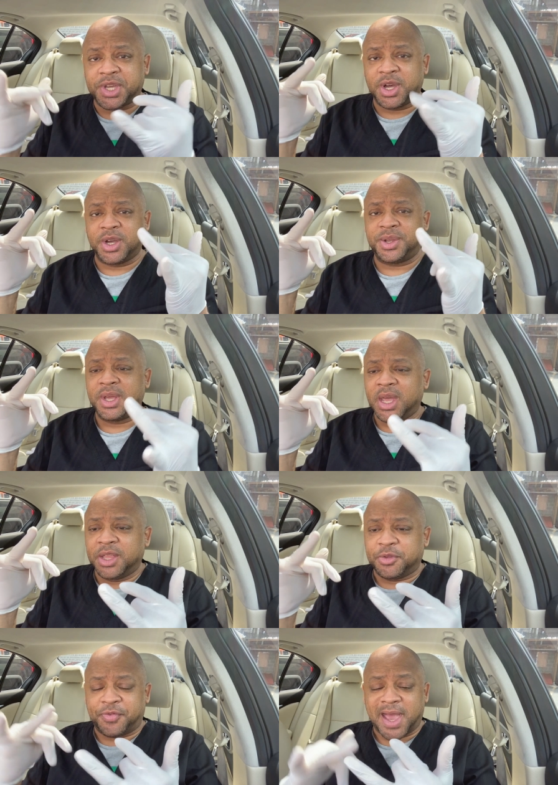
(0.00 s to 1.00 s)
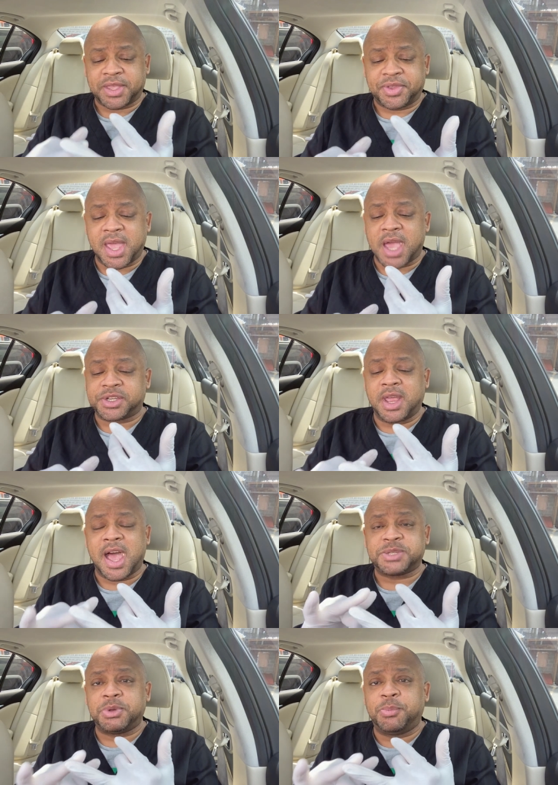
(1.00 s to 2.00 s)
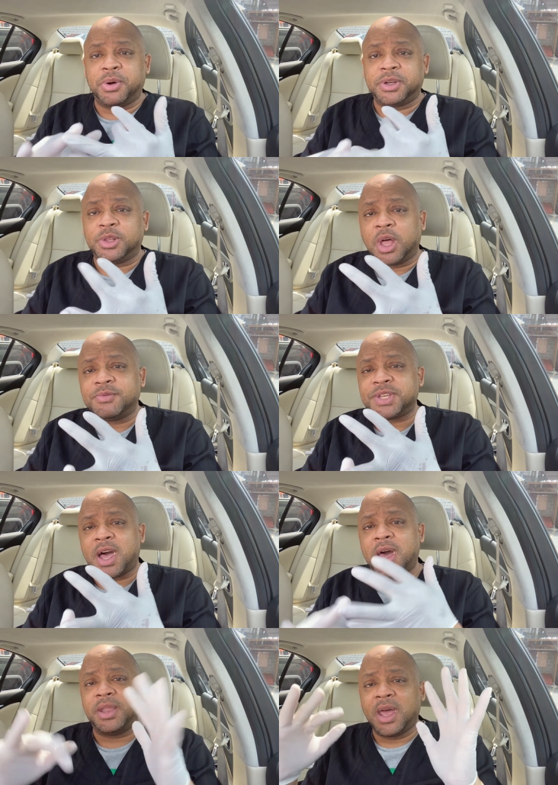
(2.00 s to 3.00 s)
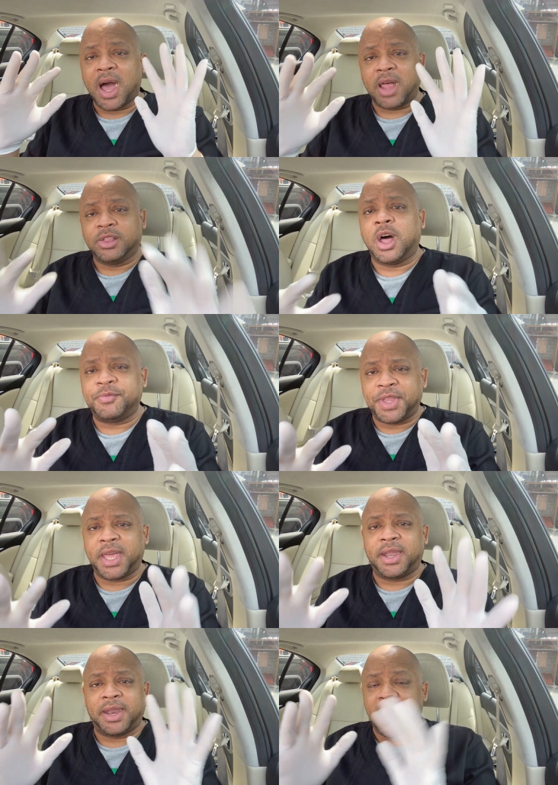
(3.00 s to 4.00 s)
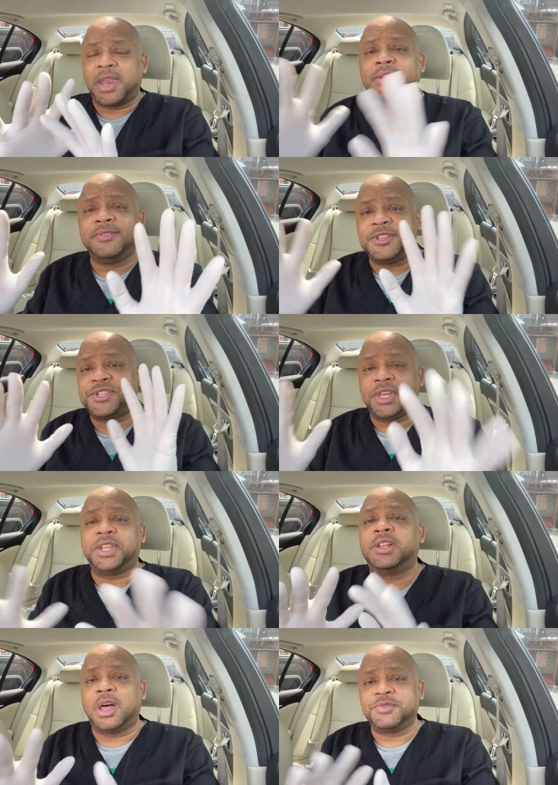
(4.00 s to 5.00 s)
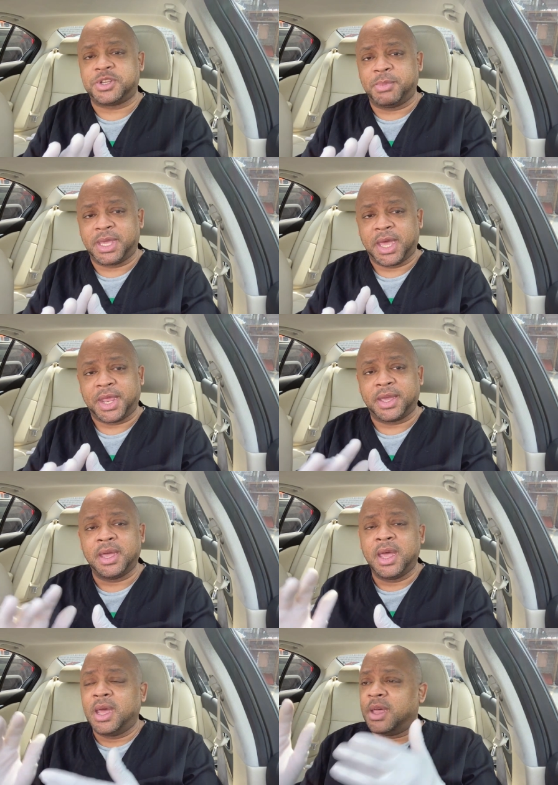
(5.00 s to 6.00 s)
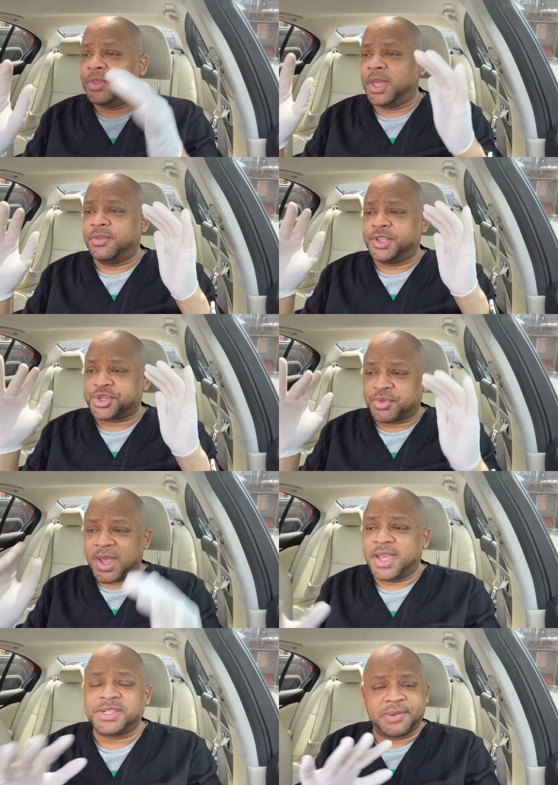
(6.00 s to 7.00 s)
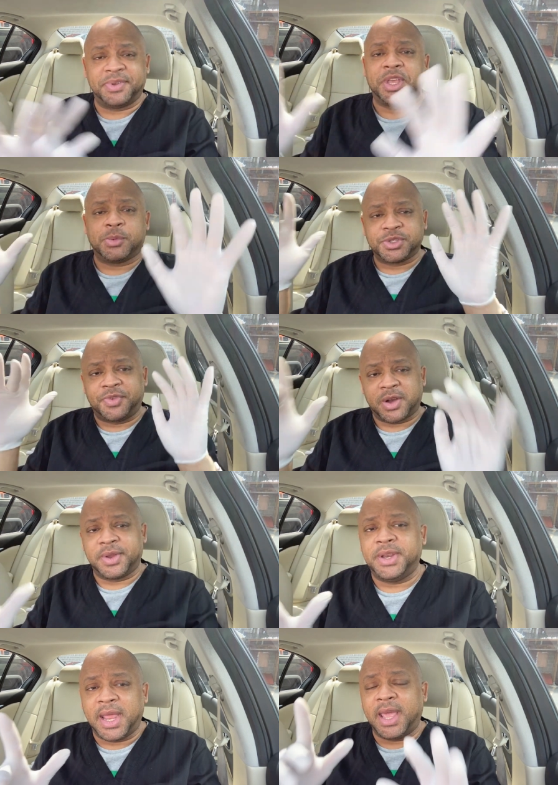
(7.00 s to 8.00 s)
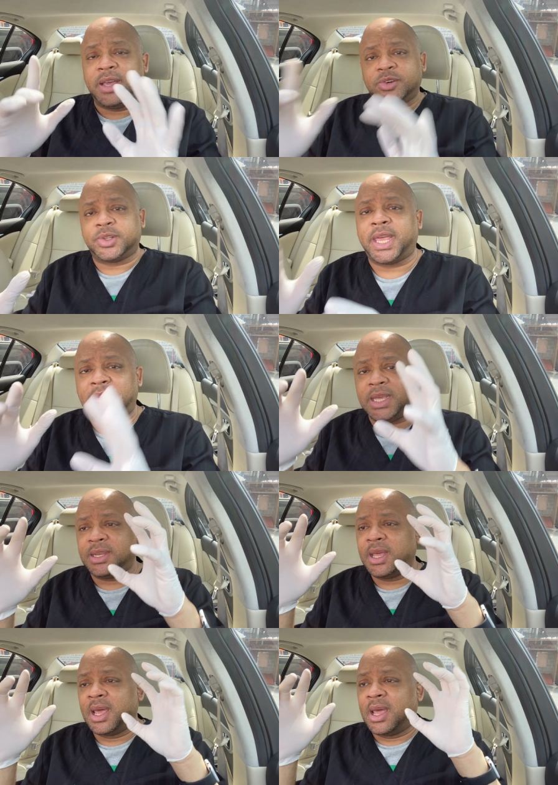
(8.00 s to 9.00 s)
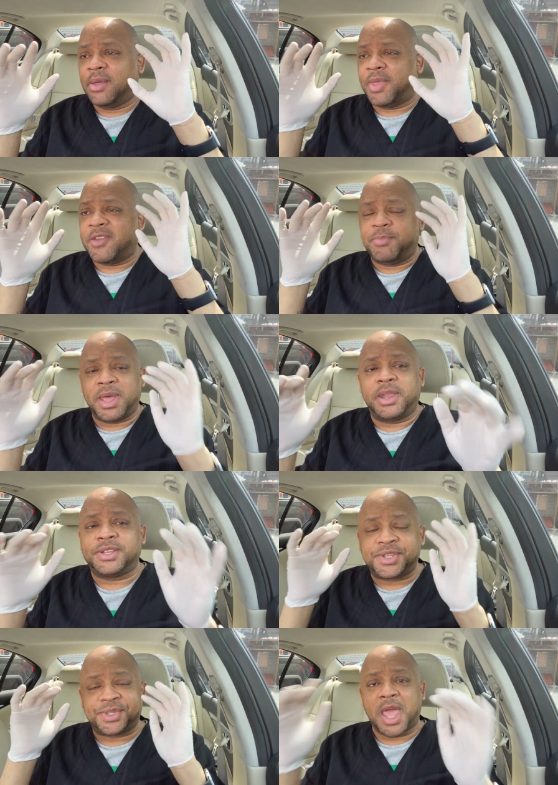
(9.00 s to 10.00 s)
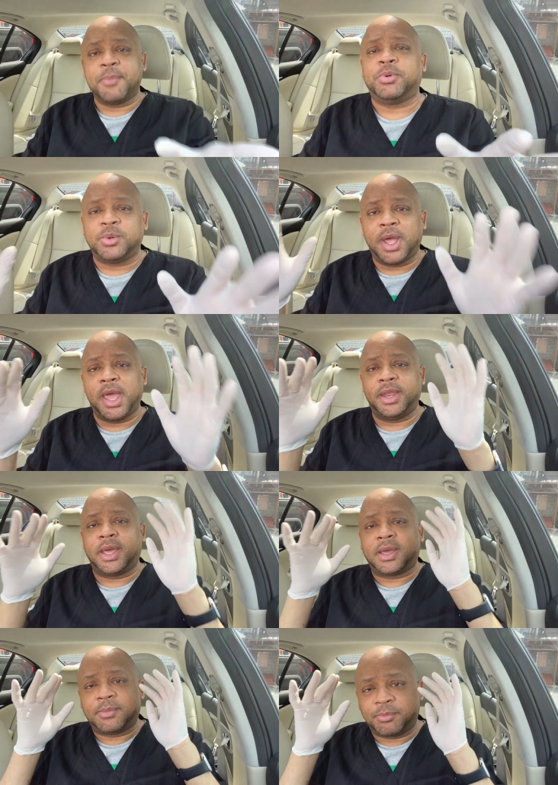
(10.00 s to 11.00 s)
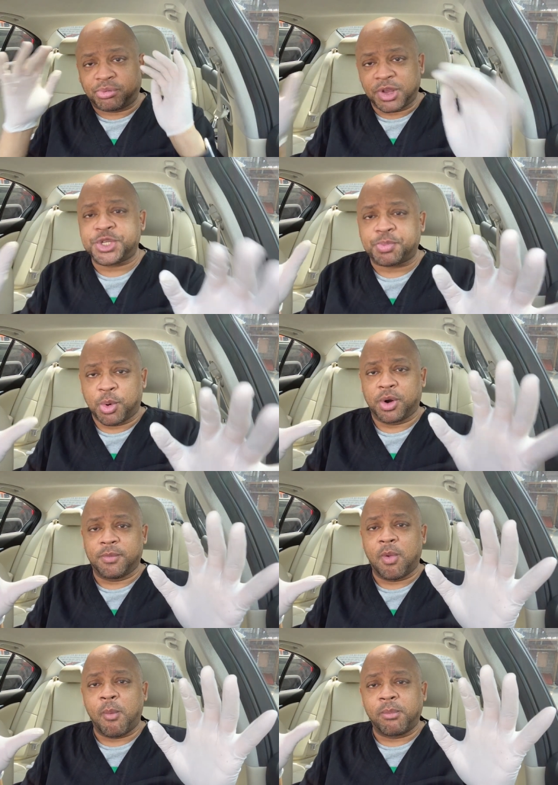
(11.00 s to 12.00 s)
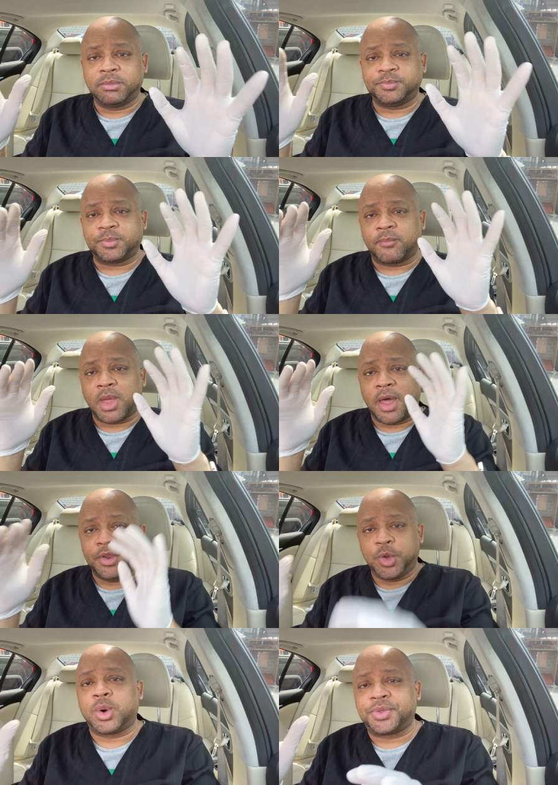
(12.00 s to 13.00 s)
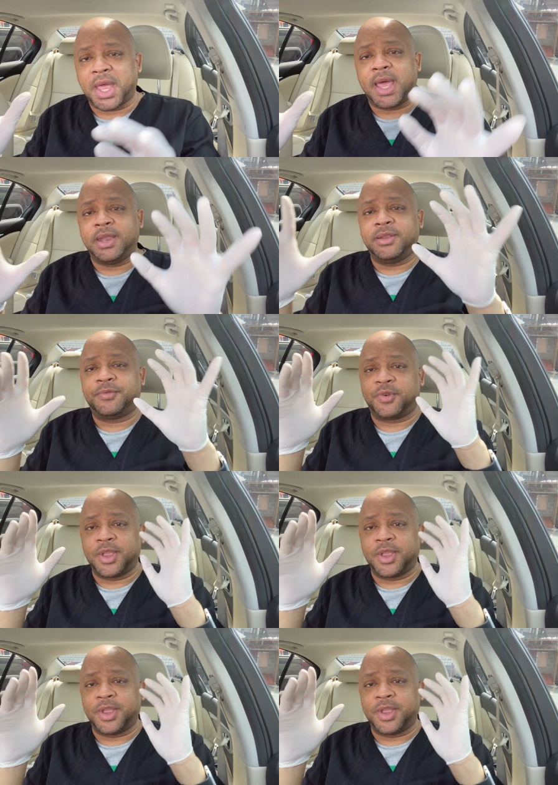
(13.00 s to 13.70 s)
good. The fact that they actually asked me to put gloves on, I loved it. And I didn't even see the gloves in the beginning. The, the trays, everything was very neat, clean. They've been a staple in Bridgeport on the North End for